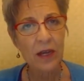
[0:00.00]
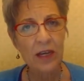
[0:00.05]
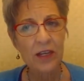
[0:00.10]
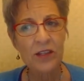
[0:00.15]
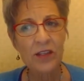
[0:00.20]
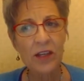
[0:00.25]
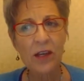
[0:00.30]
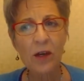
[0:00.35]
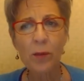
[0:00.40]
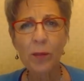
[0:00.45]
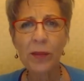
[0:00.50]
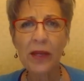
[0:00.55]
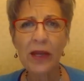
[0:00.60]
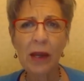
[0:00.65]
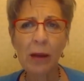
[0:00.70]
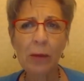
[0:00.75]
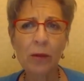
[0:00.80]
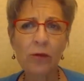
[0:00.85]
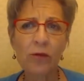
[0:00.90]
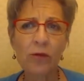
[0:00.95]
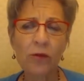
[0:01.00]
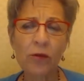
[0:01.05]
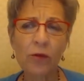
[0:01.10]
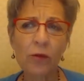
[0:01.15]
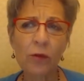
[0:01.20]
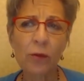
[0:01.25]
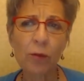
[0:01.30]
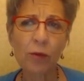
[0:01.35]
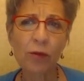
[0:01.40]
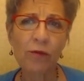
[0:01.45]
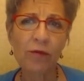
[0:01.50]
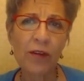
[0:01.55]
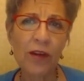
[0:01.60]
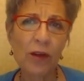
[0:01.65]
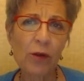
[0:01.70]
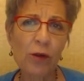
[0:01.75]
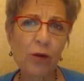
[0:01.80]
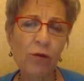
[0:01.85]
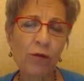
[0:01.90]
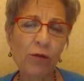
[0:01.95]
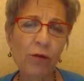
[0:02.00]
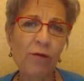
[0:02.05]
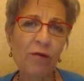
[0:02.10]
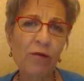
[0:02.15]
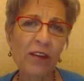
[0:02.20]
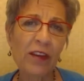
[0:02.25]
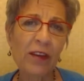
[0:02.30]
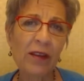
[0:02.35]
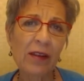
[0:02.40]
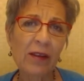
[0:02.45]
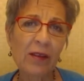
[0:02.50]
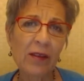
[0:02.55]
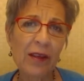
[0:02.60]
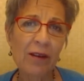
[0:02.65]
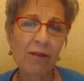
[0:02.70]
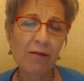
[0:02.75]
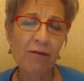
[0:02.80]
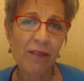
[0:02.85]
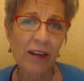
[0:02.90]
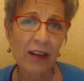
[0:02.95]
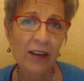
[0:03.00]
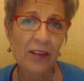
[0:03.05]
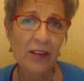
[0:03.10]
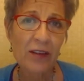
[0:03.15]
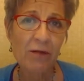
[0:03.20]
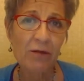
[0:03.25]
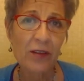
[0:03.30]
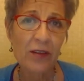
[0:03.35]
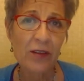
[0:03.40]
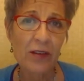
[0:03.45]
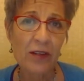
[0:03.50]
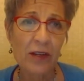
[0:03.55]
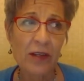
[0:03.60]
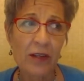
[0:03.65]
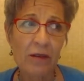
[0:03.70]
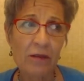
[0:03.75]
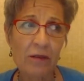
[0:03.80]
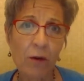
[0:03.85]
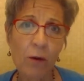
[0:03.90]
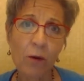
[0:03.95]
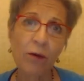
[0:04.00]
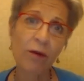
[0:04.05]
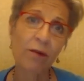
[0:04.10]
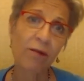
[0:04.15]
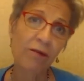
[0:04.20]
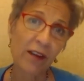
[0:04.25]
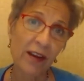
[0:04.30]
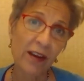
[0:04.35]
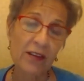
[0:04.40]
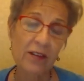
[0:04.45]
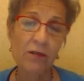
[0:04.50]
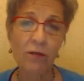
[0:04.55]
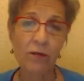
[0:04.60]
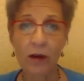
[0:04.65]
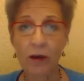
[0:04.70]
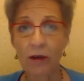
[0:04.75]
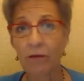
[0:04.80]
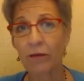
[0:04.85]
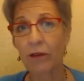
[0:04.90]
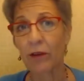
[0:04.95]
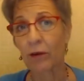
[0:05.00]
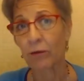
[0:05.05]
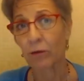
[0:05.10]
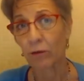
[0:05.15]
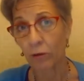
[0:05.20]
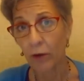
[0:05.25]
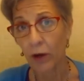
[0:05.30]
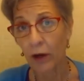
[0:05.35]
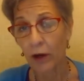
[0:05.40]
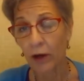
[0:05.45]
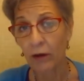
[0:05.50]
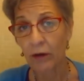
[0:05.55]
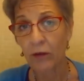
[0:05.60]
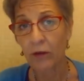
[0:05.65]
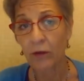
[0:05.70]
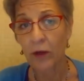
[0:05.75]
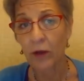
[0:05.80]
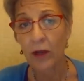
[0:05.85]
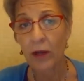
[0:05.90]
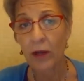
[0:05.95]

is going to be able to prevent you from feeling the effects of disease or effects of their drugs?